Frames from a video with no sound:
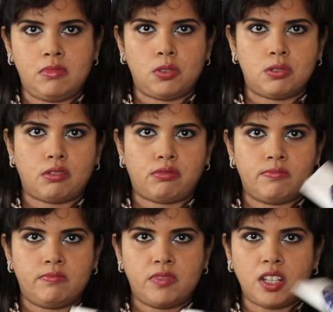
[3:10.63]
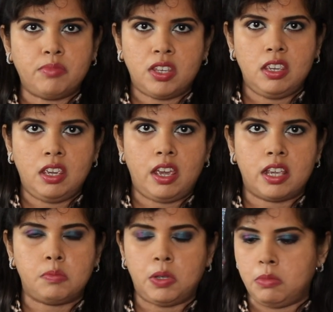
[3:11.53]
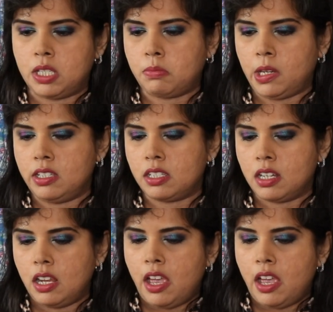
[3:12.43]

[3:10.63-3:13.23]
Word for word: sort of something here has been misplaced.